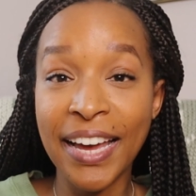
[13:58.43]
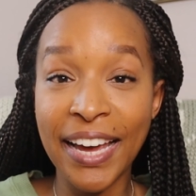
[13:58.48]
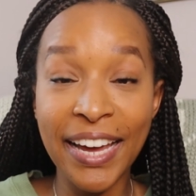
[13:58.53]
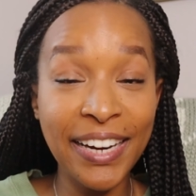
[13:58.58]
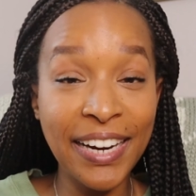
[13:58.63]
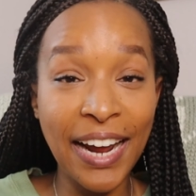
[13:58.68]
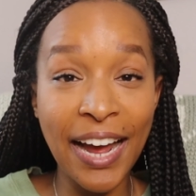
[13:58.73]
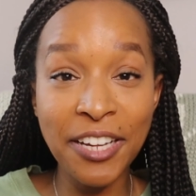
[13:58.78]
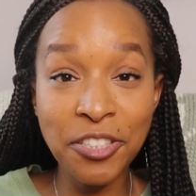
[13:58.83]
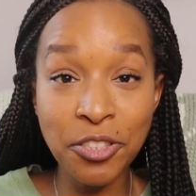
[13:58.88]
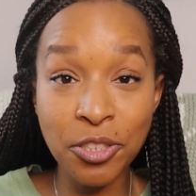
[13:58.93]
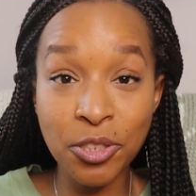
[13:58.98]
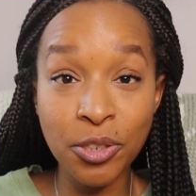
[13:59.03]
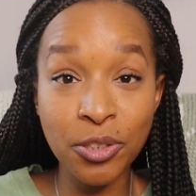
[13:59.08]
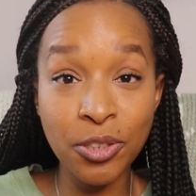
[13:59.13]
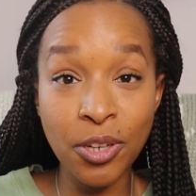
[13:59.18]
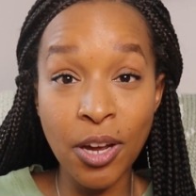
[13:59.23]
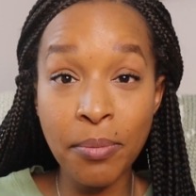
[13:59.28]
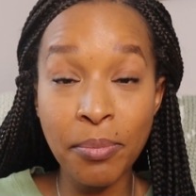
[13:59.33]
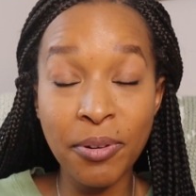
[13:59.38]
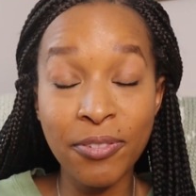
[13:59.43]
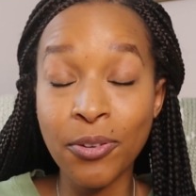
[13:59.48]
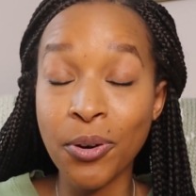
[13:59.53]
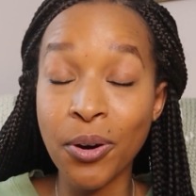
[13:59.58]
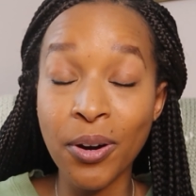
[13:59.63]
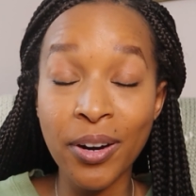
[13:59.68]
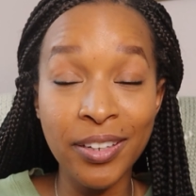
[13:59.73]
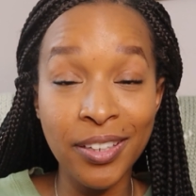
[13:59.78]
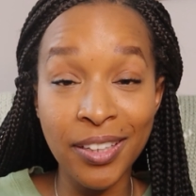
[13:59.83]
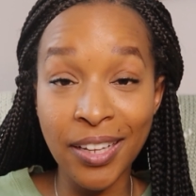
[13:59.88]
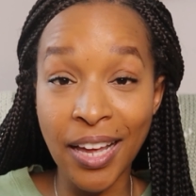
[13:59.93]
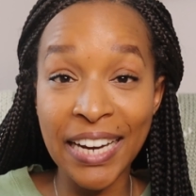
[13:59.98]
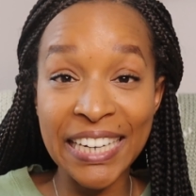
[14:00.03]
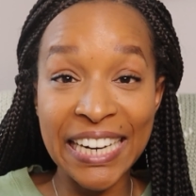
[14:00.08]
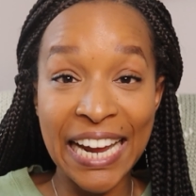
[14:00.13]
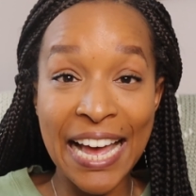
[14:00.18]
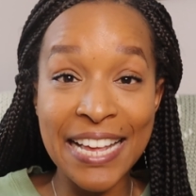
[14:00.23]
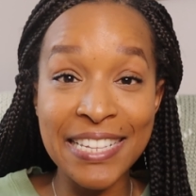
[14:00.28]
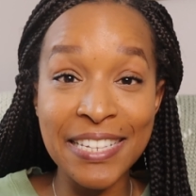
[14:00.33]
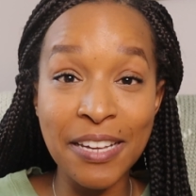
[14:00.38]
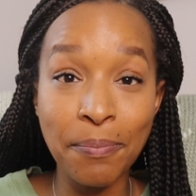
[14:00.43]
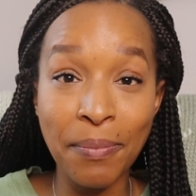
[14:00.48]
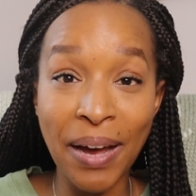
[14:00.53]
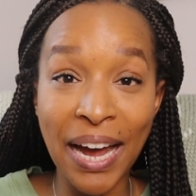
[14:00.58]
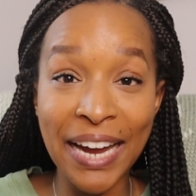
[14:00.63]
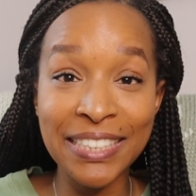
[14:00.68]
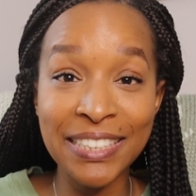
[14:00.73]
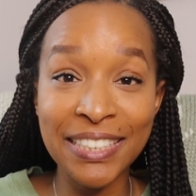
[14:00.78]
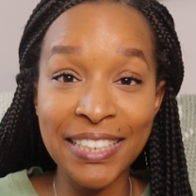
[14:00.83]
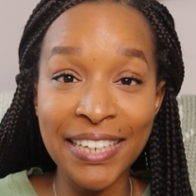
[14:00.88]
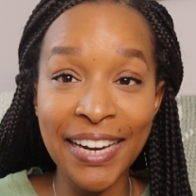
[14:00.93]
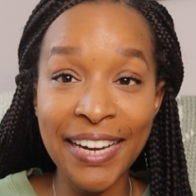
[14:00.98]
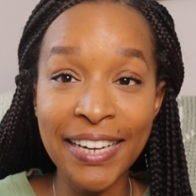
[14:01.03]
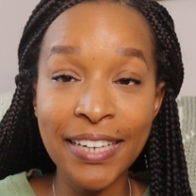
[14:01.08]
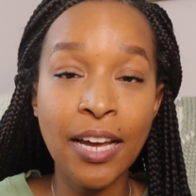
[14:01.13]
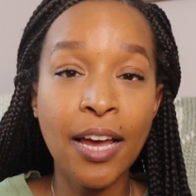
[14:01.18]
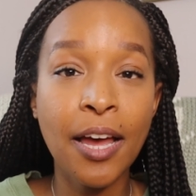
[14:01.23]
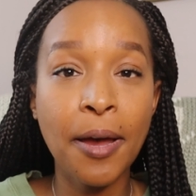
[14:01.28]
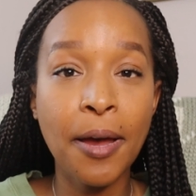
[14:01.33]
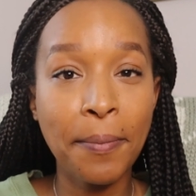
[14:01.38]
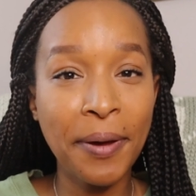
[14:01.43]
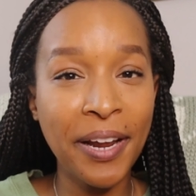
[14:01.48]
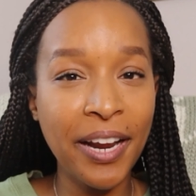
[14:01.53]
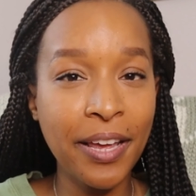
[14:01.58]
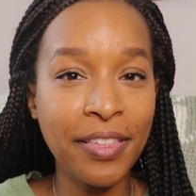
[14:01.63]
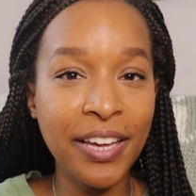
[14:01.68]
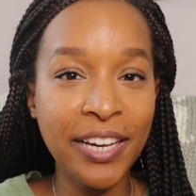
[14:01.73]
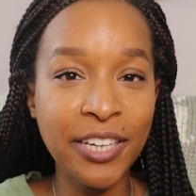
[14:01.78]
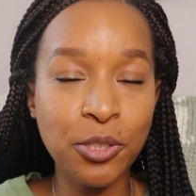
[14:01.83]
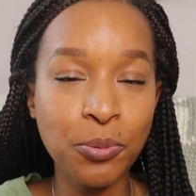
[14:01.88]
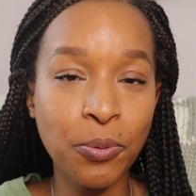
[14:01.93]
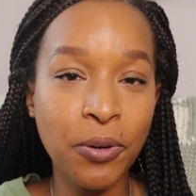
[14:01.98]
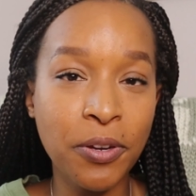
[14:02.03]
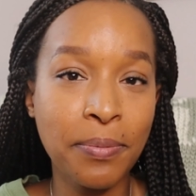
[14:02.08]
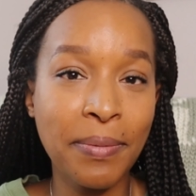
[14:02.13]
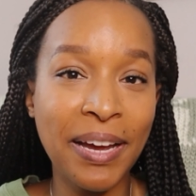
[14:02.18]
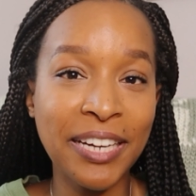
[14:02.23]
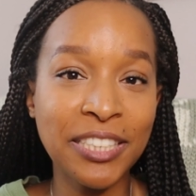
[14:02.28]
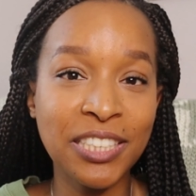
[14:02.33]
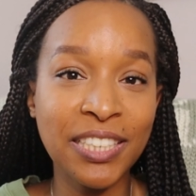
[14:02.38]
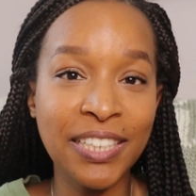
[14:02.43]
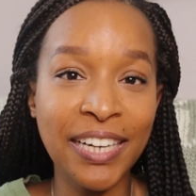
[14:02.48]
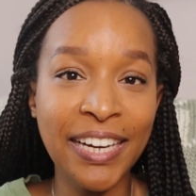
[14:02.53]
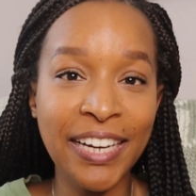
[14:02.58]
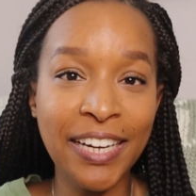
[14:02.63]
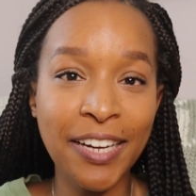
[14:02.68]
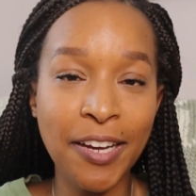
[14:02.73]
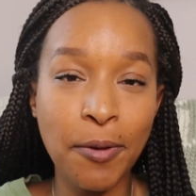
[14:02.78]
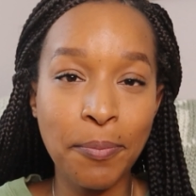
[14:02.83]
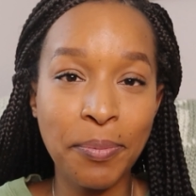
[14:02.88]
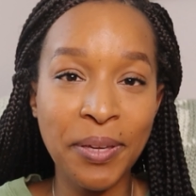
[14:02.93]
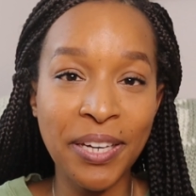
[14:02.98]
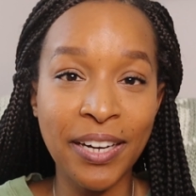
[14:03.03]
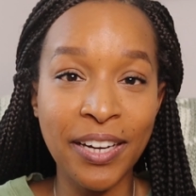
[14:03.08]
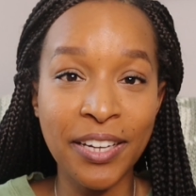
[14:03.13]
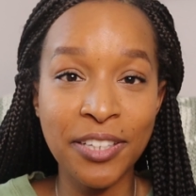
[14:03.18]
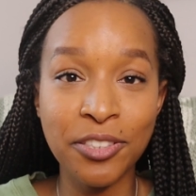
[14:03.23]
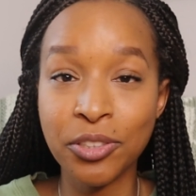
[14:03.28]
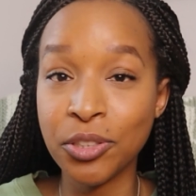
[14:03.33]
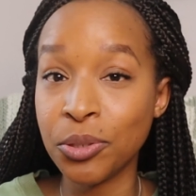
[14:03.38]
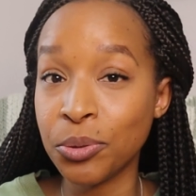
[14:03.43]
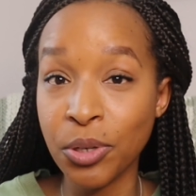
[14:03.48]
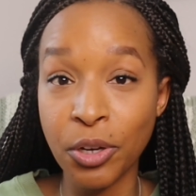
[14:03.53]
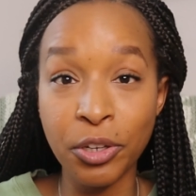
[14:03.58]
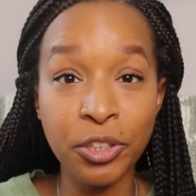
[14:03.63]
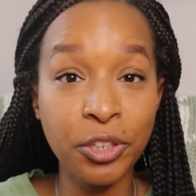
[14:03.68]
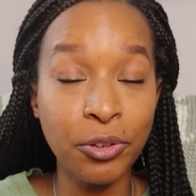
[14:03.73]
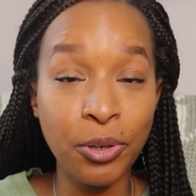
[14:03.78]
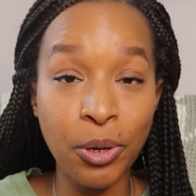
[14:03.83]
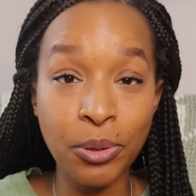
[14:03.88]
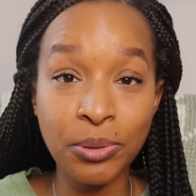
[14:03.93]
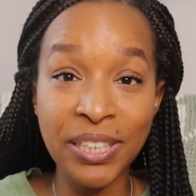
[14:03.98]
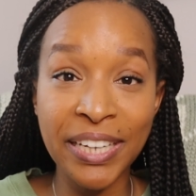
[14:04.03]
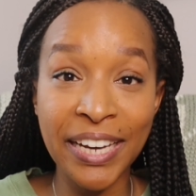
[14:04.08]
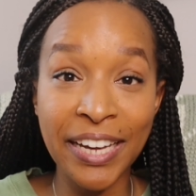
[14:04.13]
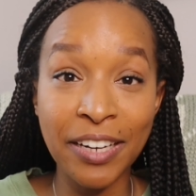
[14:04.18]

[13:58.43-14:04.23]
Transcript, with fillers: It has turned on before and Alani hasn't minded it, but I think it's worth mentioning because you know your own